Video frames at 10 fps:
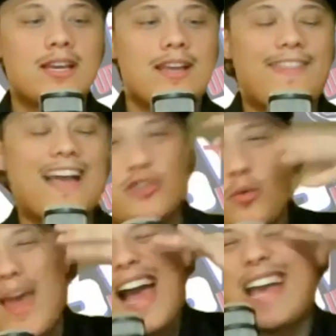That's the
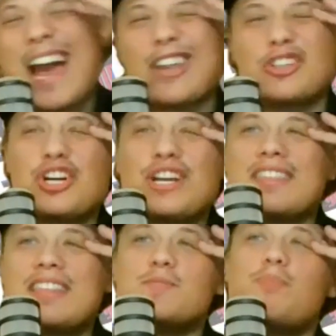way I kind of look at
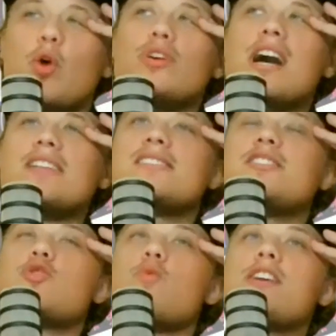this Bojan
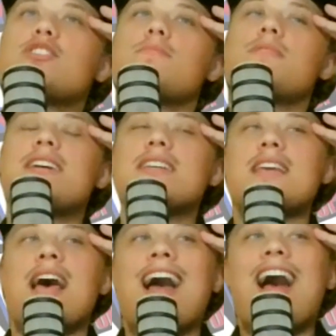situation, because
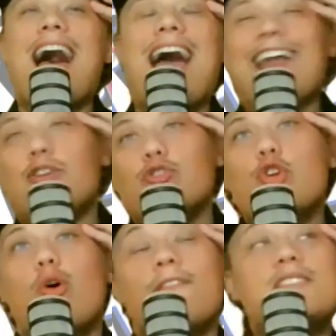I don't
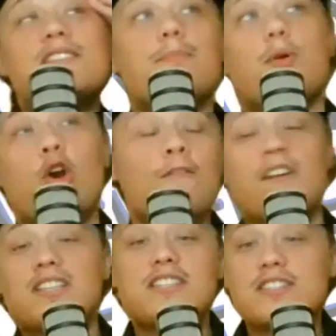know if it's the
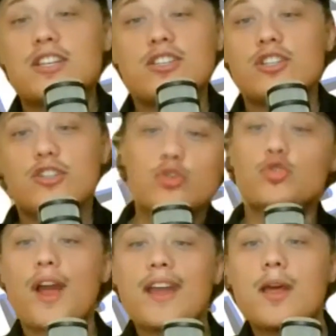perfect decision to
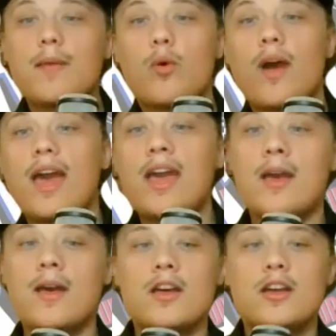trade him away,
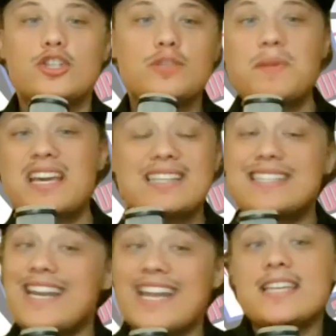just because
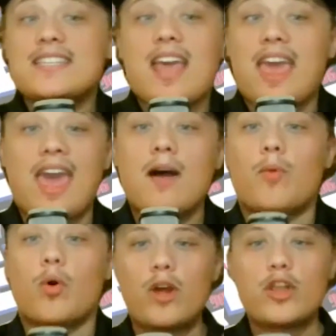it is a
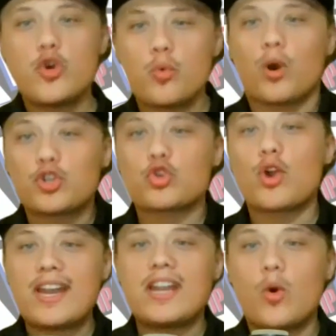gamble. When you are
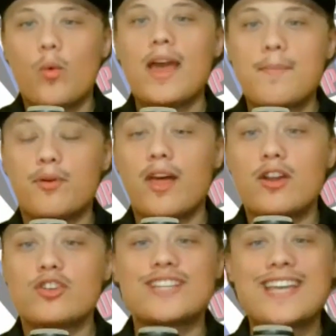trading away
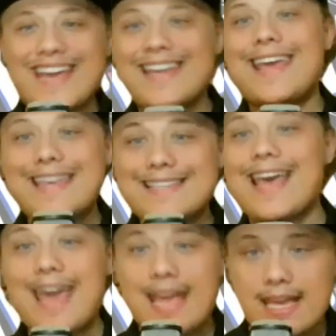players, it is
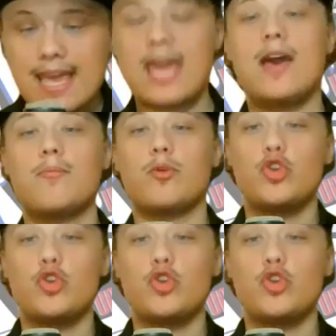a gamble.